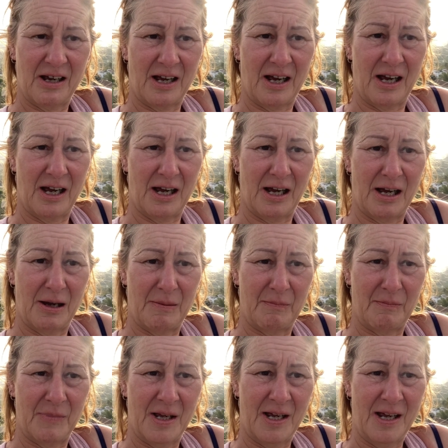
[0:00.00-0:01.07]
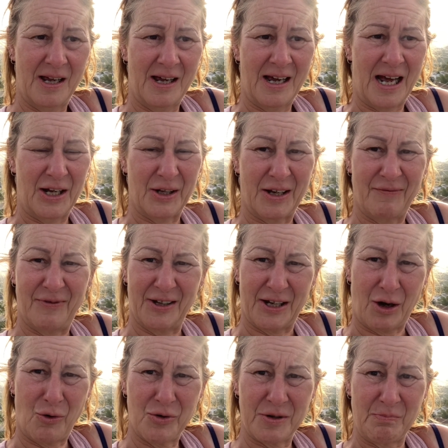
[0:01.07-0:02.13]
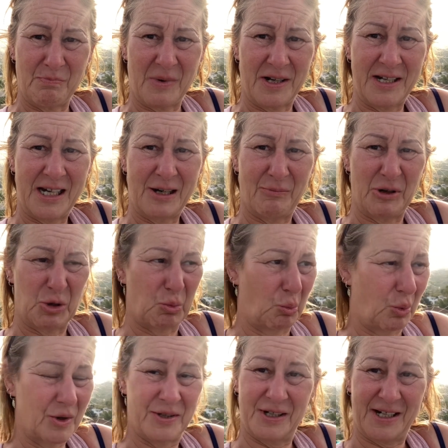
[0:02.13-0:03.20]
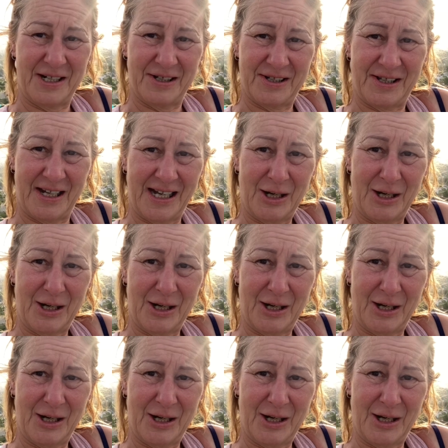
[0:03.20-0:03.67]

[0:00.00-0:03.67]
And looking for gold and money, which wasn't his thing.